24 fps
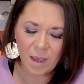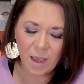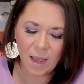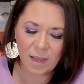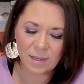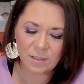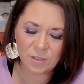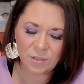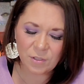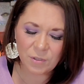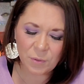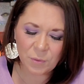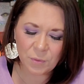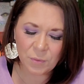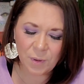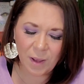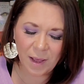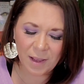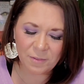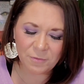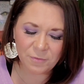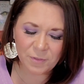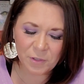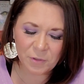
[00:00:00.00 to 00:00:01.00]
And so
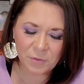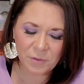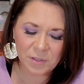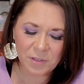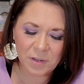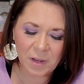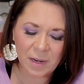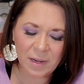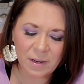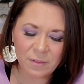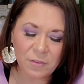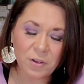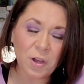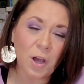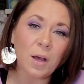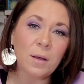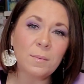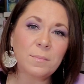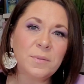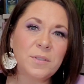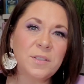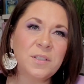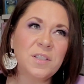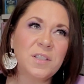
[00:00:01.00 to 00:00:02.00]
I feel the Knight of
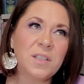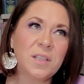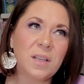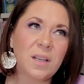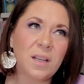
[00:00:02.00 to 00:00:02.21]
Cups